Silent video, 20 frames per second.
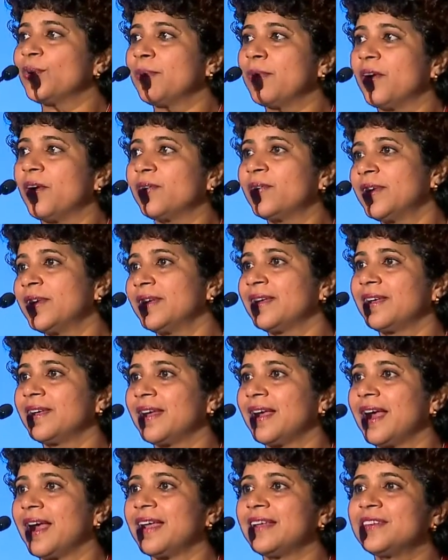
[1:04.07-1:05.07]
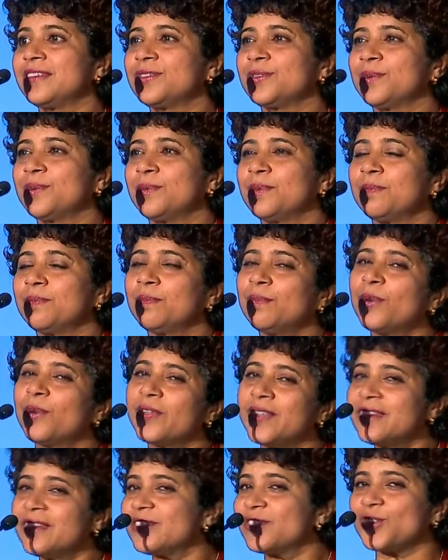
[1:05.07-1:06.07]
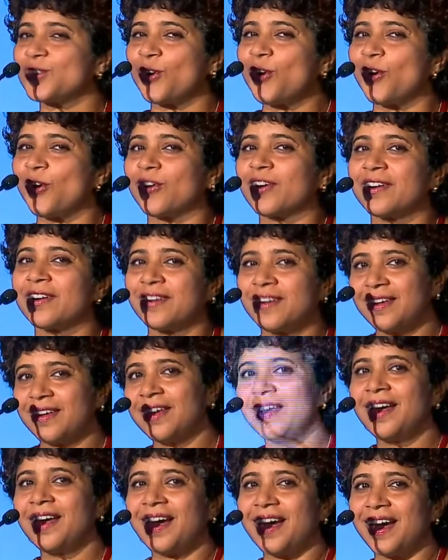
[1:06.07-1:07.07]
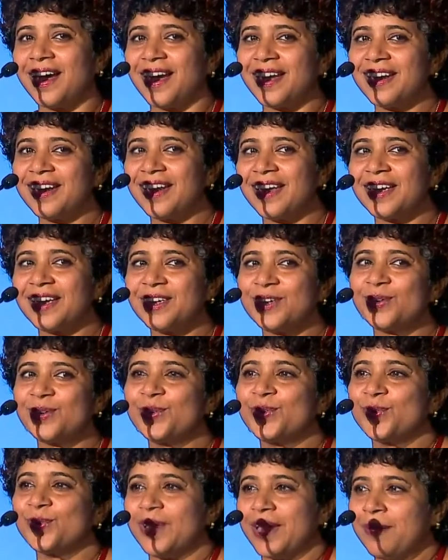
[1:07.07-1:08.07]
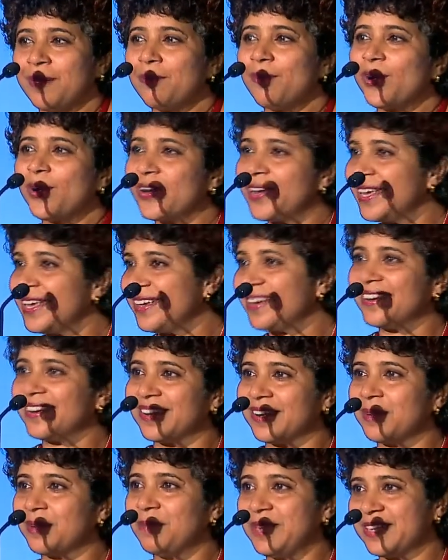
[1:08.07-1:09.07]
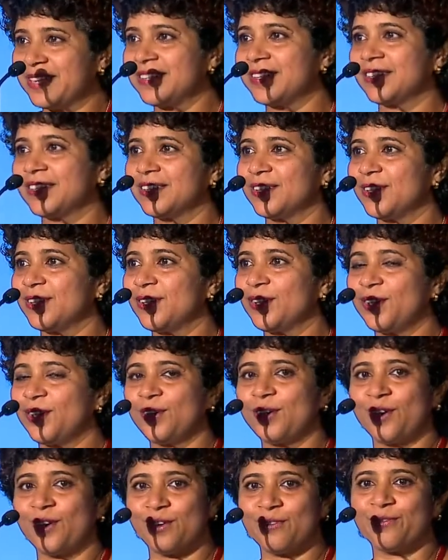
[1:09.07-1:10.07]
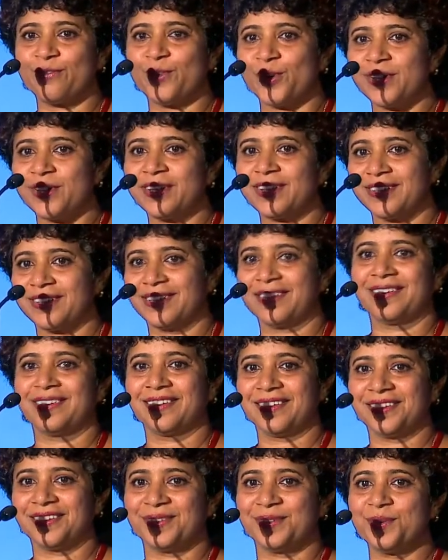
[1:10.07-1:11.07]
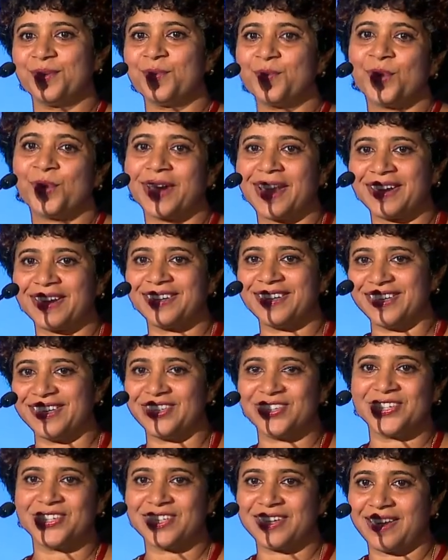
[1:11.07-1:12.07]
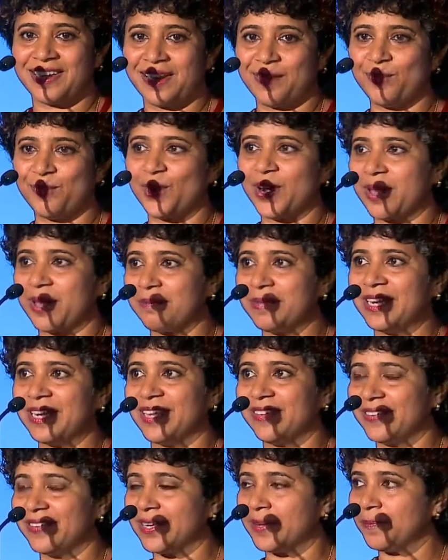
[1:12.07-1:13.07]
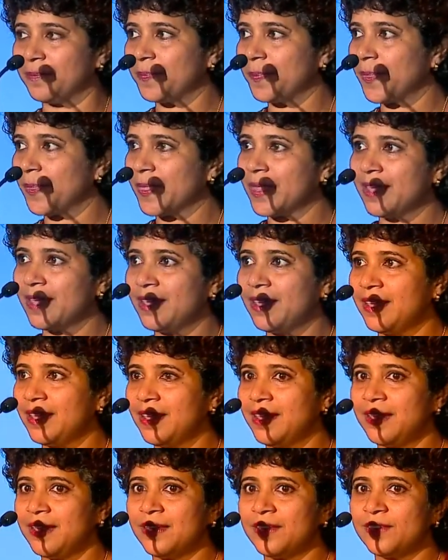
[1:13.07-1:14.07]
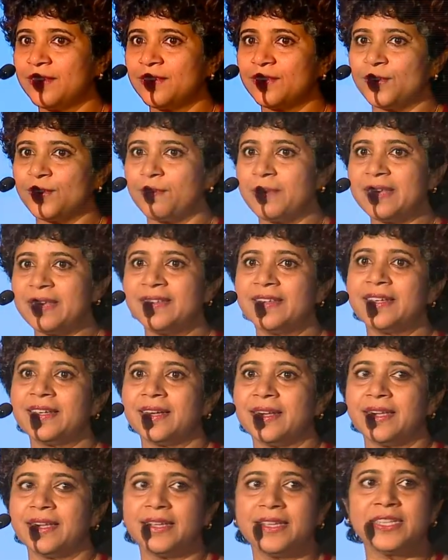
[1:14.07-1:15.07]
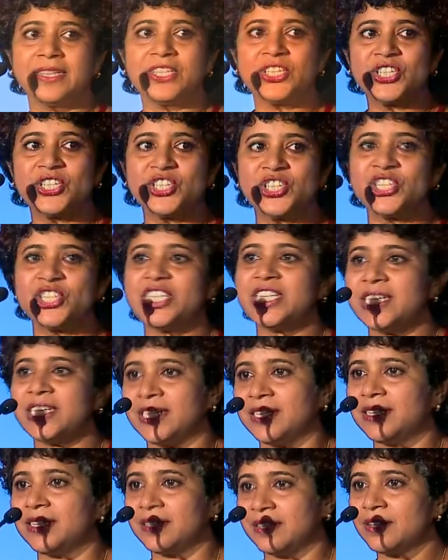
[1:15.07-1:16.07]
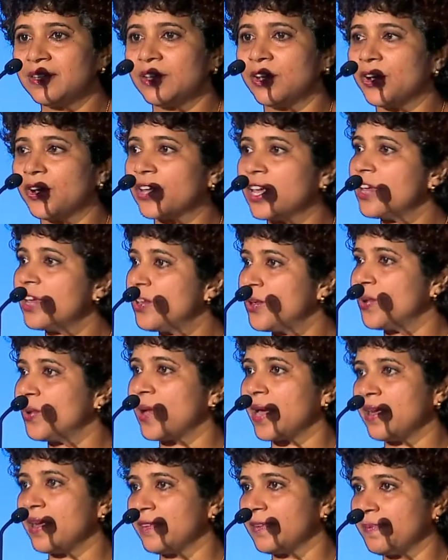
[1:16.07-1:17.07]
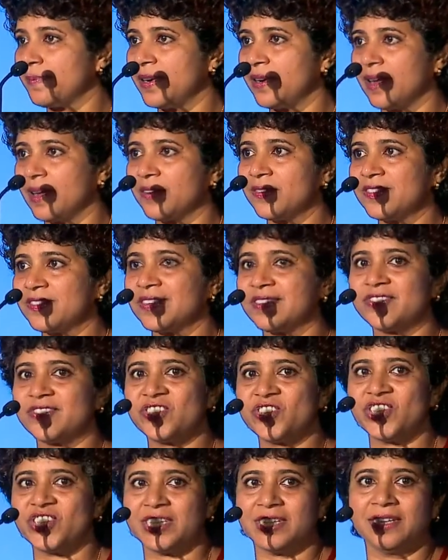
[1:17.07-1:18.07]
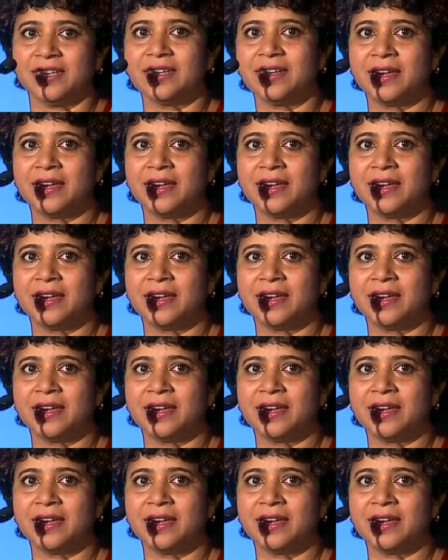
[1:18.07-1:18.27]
about, and to more than talk, I'd like you to embody a little bit of what I teach and what I believe in. So basically, Chi, okay, QI is pronounced as Chi.